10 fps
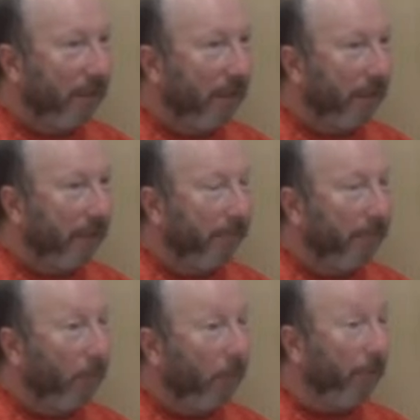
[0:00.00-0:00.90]

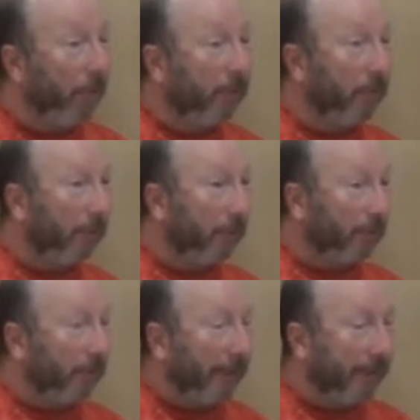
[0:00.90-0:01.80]
Well,
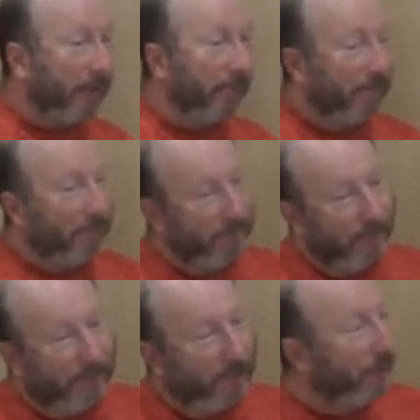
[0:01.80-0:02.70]
I guess
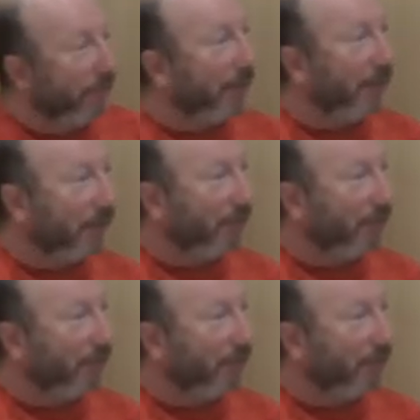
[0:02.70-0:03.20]
by virtue of the fact that's the